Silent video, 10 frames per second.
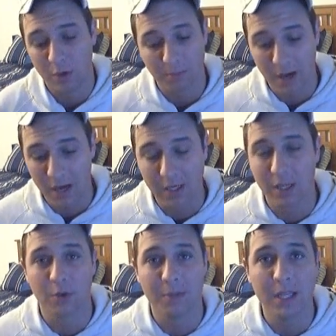by any
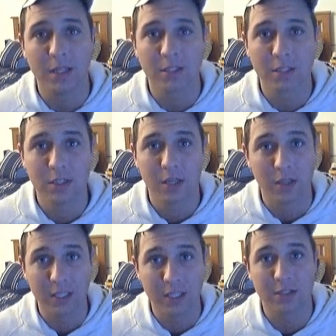other means,
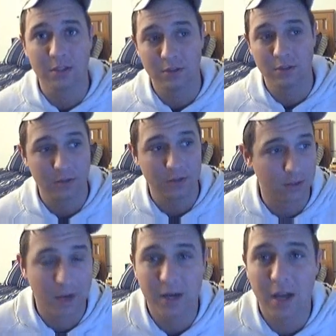at least to
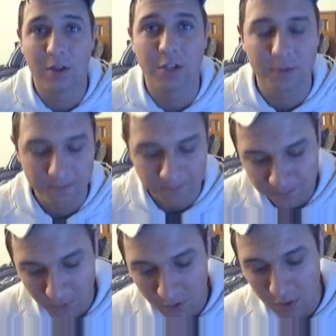my knowledge.
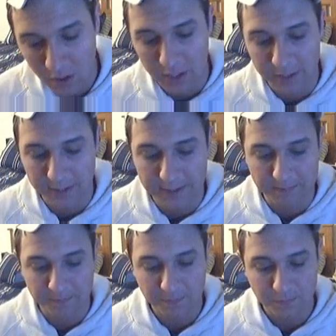
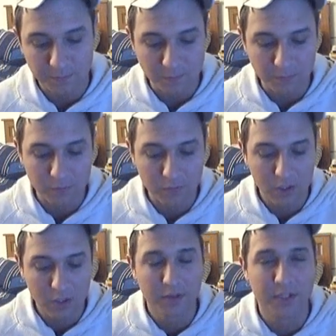Um,
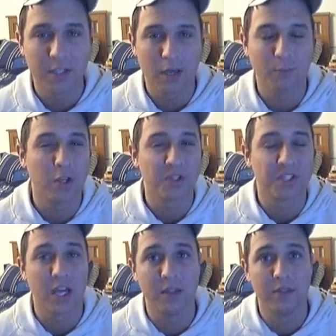the same way you said